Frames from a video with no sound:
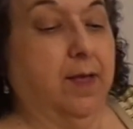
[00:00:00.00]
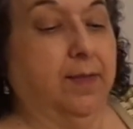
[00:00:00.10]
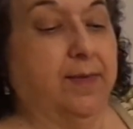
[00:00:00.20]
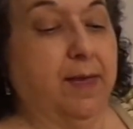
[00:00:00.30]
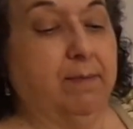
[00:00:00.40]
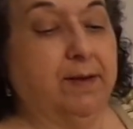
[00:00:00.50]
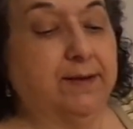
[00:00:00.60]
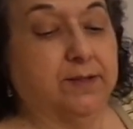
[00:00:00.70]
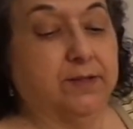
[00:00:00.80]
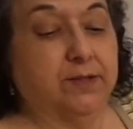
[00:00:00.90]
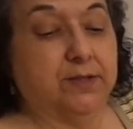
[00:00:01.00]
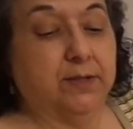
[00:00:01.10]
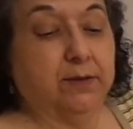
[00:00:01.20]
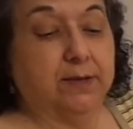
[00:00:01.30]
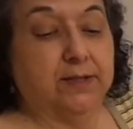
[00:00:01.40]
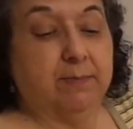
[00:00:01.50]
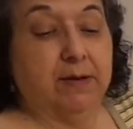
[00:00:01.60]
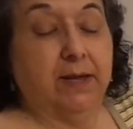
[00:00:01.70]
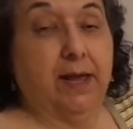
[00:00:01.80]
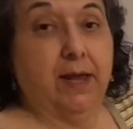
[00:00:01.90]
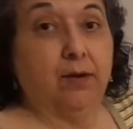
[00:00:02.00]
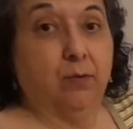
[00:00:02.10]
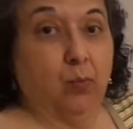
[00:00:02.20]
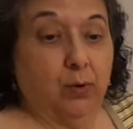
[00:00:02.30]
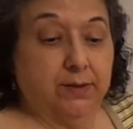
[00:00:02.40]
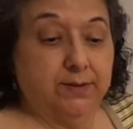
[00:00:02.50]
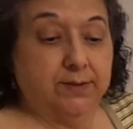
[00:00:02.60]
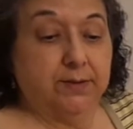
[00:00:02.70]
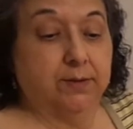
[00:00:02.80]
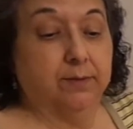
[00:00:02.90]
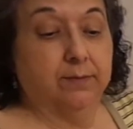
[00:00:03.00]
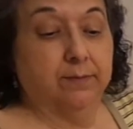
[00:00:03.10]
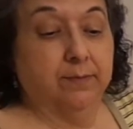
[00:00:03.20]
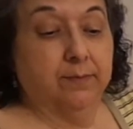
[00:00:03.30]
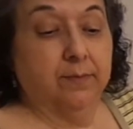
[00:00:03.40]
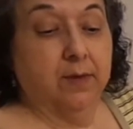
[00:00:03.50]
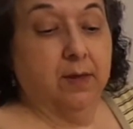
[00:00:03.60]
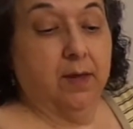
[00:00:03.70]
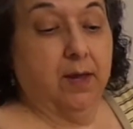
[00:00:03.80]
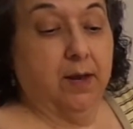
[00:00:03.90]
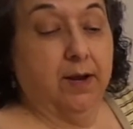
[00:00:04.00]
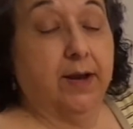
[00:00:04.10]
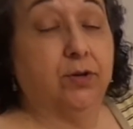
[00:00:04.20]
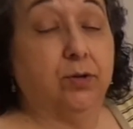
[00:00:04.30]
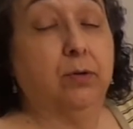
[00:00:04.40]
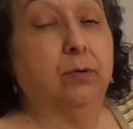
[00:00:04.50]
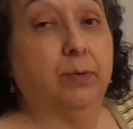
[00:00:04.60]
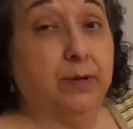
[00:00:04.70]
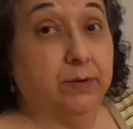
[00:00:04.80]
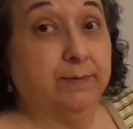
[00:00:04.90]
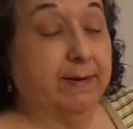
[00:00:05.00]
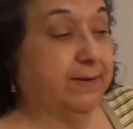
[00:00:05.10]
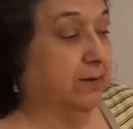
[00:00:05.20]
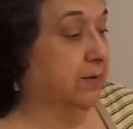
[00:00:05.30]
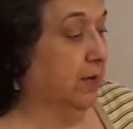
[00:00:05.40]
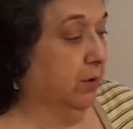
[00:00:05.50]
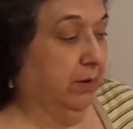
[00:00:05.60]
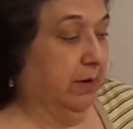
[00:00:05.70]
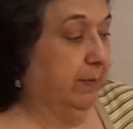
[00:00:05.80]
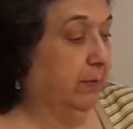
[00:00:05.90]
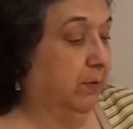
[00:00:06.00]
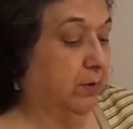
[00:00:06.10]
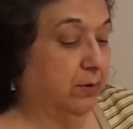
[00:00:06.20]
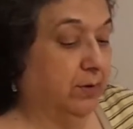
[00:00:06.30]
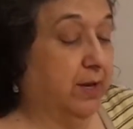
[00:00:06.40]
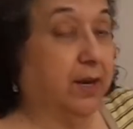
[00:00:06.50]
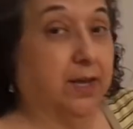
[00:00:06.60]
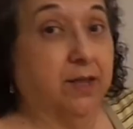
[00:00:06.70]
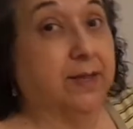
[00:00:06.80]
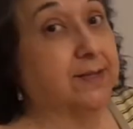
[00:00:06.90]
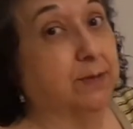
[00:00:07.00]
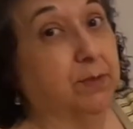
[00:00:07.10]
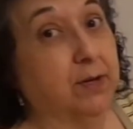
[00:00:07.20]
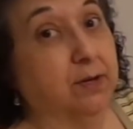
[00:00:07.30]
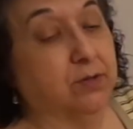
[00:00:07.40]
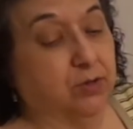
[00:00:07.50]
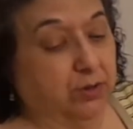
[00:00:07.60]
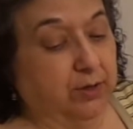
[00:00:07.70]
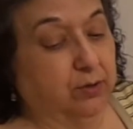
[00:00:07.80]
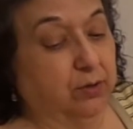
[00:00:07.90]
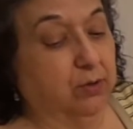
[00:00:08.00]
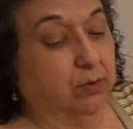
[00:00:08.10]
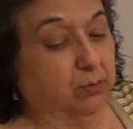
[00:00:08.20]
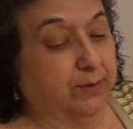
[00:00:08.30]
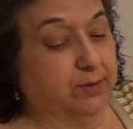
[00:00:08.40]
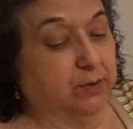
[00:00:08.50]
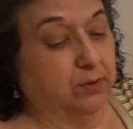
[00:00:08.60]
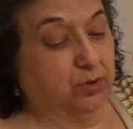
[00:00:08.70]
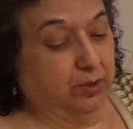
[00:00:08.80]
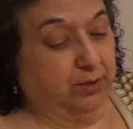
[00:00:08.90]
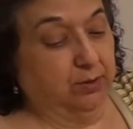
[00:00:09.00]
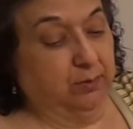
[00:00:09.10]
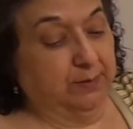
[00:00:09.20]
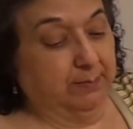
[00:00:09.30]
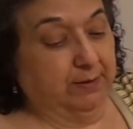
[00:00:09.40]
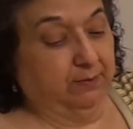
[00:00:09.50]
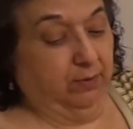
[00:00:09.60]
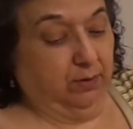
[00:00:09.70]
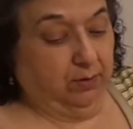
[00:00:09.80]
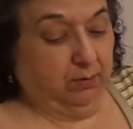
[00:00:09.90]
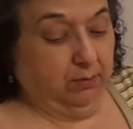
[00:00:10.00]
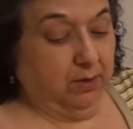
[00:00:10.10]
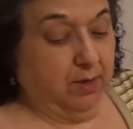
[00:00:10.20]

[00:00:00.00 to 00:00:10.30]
That means this seal has been canned once. And I do reuse my seals. I know a lot of people don't do that. Again, that's something else. You got to do your own research. You got to do what's best for you.